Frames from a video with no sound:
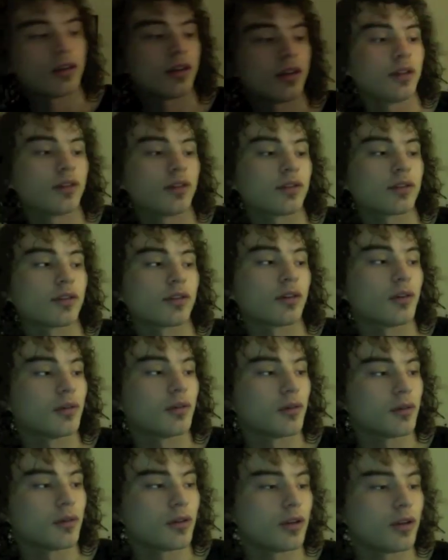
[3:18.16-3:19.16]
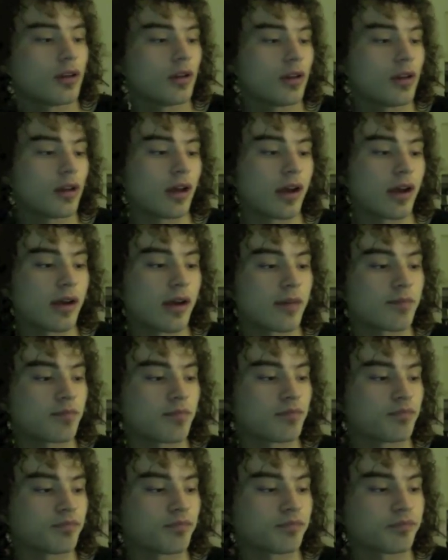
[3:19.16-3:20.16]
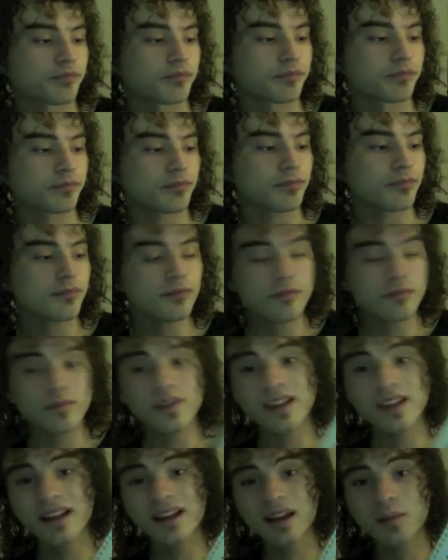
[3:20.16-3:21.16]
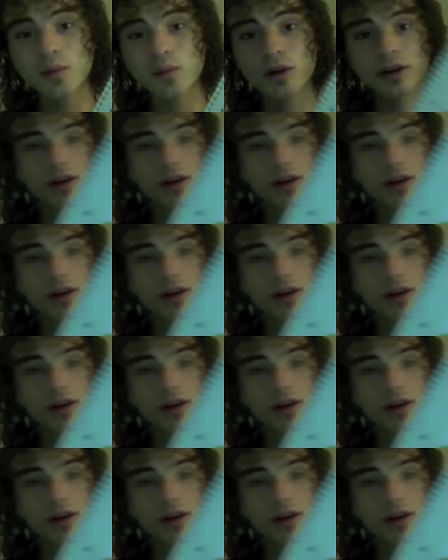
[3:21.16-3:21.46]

So, um, I'm working